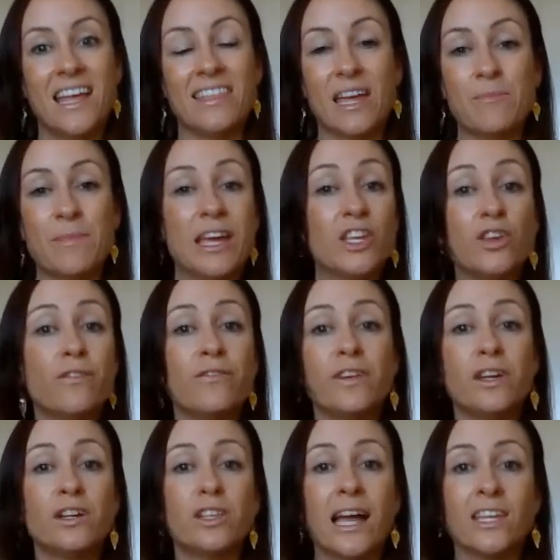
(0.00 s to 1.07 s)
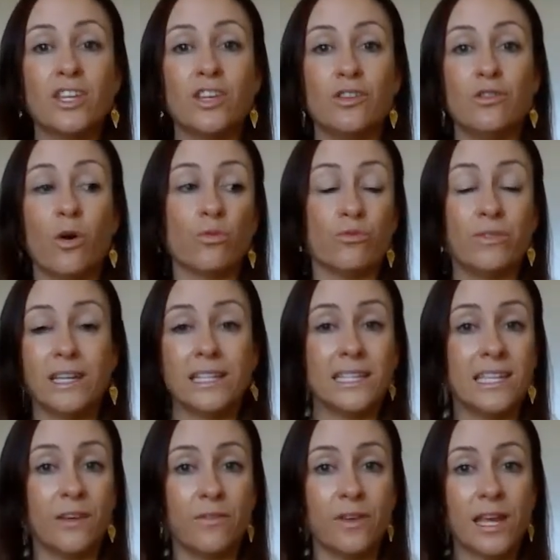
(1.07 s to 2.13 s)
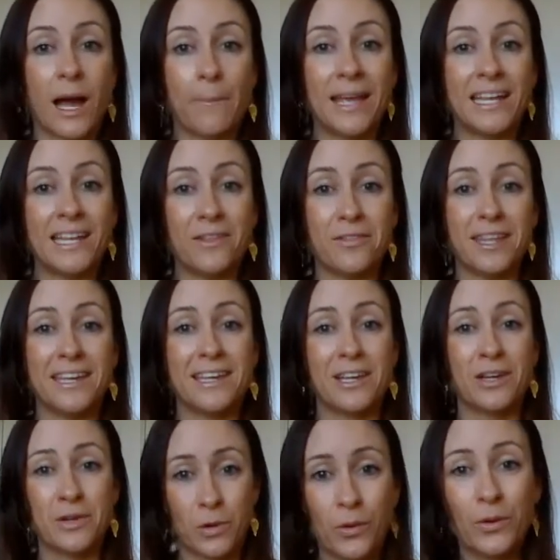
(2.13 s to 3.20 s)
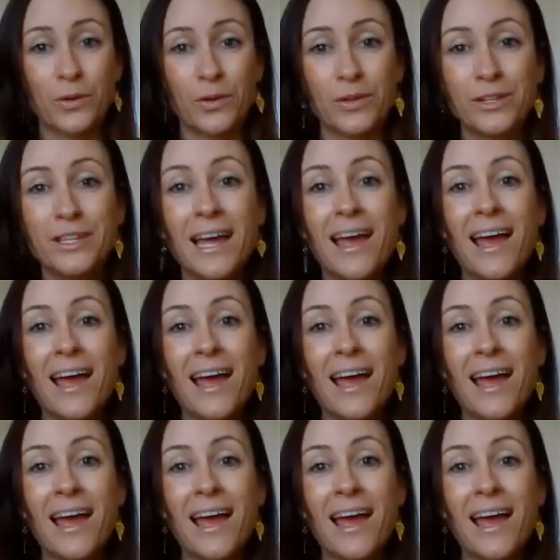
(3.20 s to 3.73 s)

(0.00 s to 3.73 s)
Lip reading: they make you feel like you're not really giving up anything at all.